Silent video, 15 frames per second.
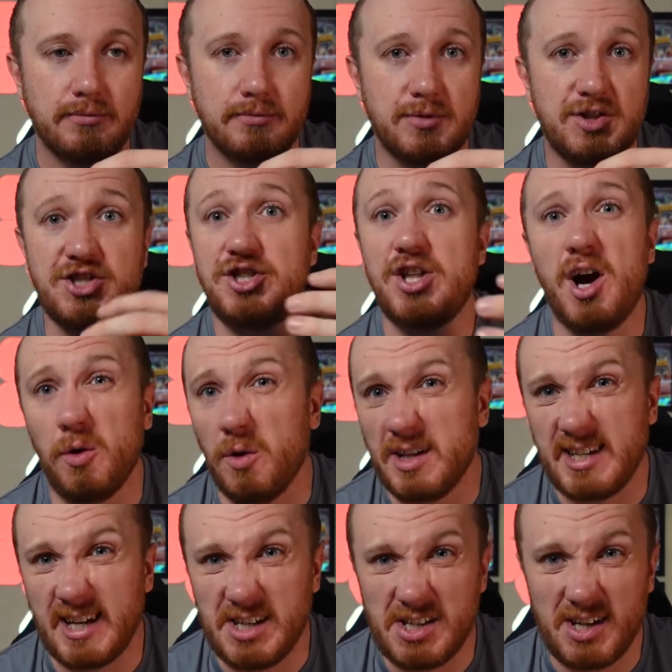snow
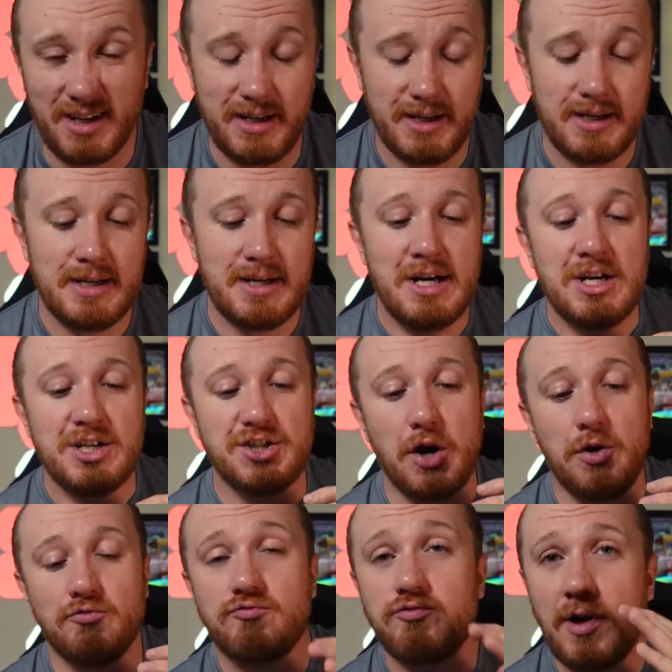essentially.
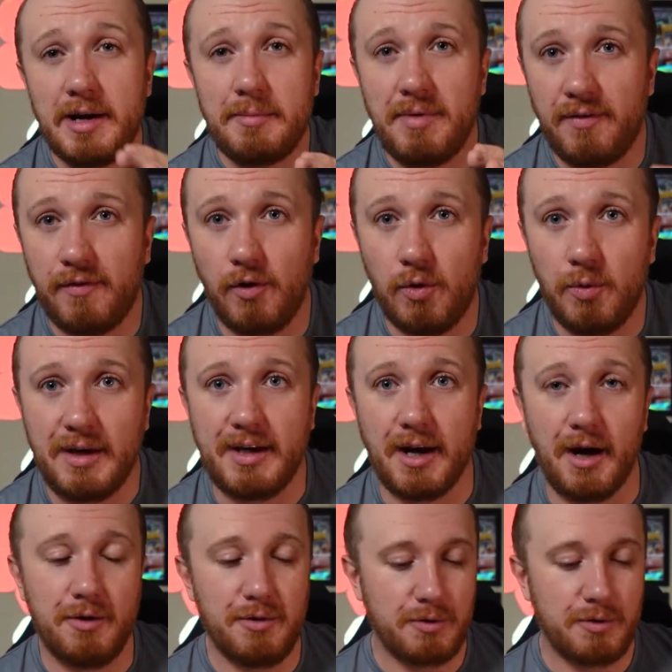So right before we go,